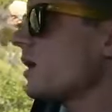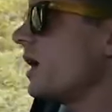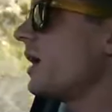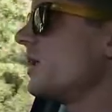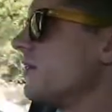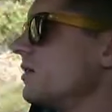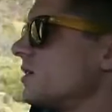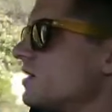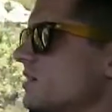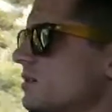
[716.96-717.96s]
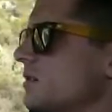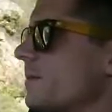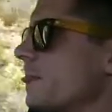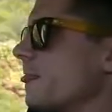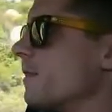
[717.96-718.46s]
And
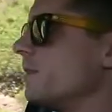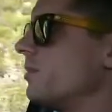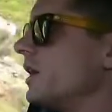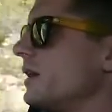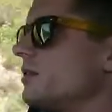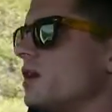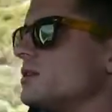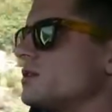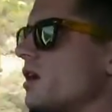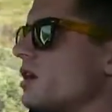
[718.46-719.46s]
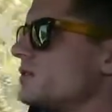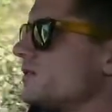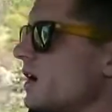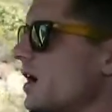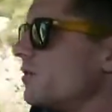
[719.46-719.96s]
that is kind of
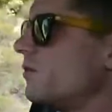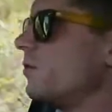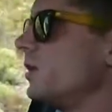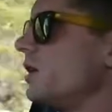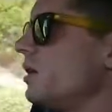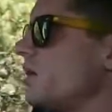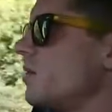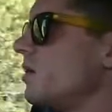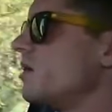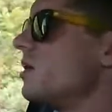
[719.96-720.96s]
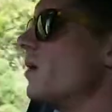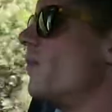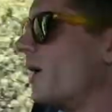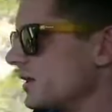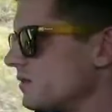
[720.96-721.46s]
sad for me,
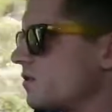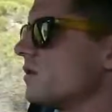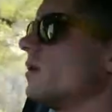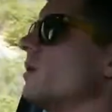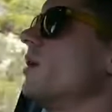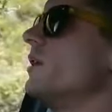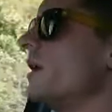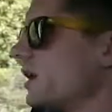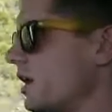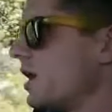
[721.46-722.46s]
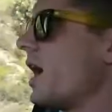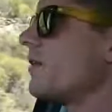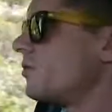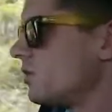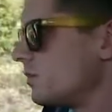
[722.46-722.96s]
but then again I
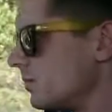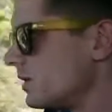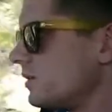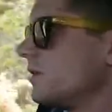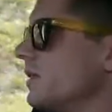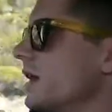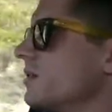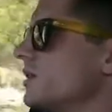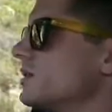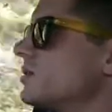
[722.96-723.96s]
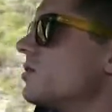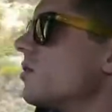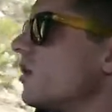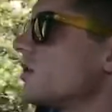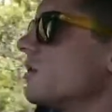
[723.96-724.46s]
have to admit that this is
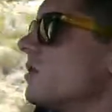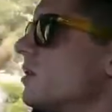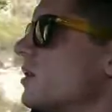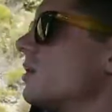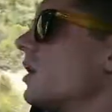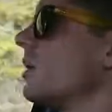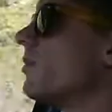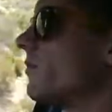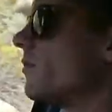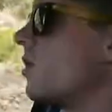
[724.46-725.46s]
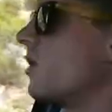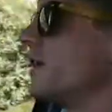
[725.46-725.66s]
not the type of car